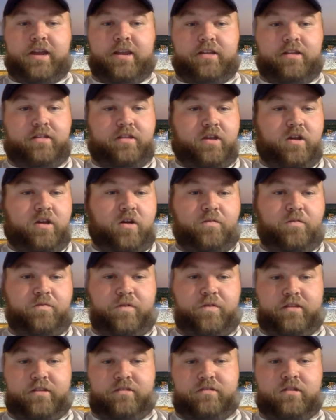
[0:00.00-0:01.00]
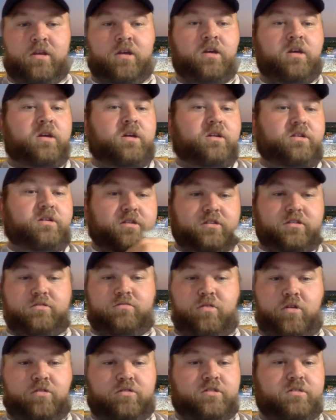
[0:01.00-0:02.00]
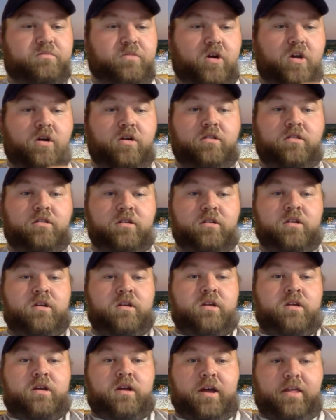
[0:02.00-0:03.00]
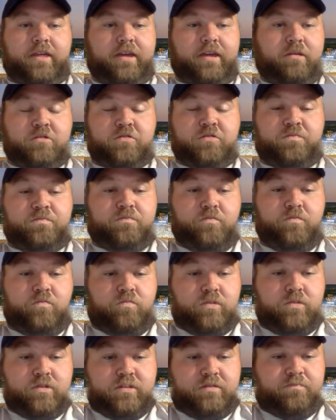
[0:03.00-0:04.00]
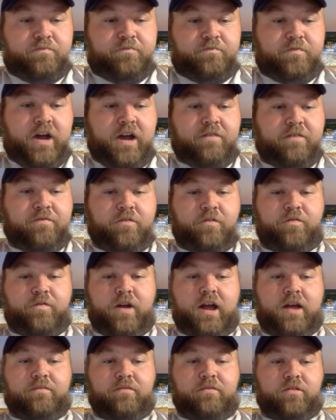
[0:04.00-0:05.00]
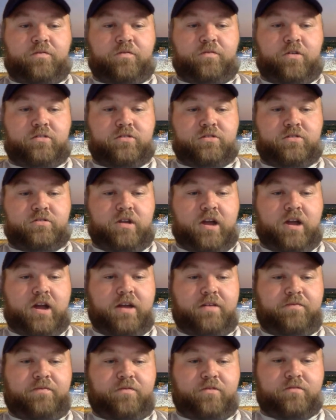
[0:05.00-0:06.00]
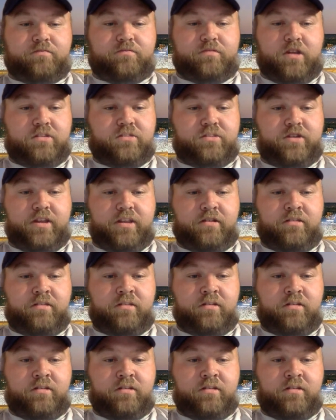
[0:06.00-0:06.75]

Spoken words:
in the offense, just throws the ball. I think it was it 5 for 5 on the first drive for a touchdown?